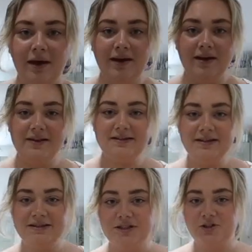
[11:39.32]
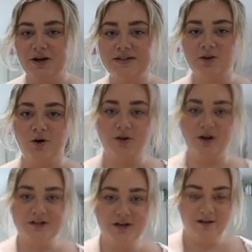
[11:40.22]
Okay, this is the dress on.
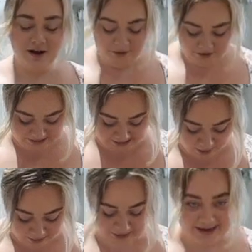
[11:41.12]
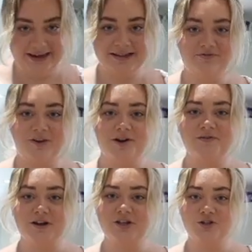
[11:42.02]
I don't know how you can tell, but like it is very,
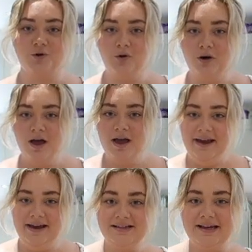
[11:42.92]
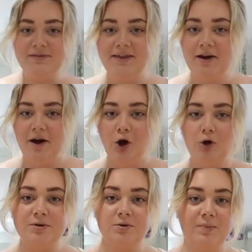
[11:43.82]
very short. It is everything I
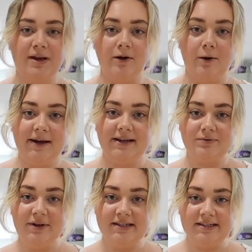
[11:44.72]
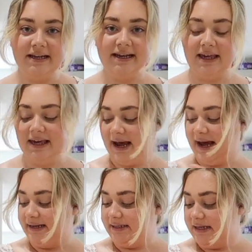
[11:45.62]
hoped it would be though. Like, it's really slinky,
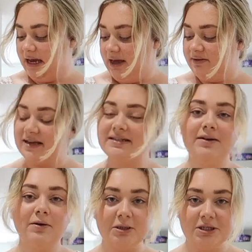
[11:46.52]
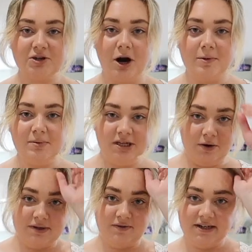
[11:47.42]
and that's how I describe the
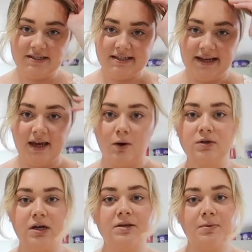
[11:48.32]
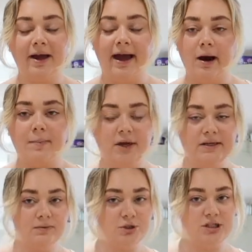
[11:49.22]
material, as very slinky. Also, I had to put my hair up
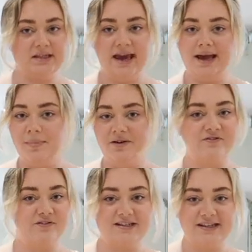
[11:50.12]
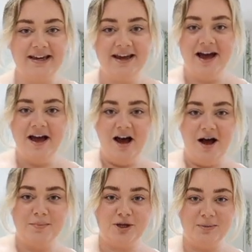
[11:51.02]
because it was just getting a bit frizzy.
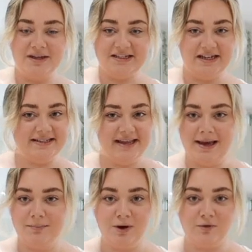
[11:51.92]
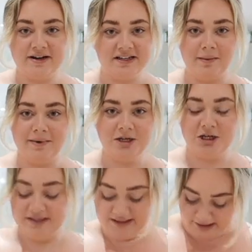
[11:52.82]
Um, humidity is hitting me already and I'm
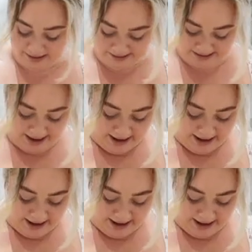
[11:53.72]
literally inside.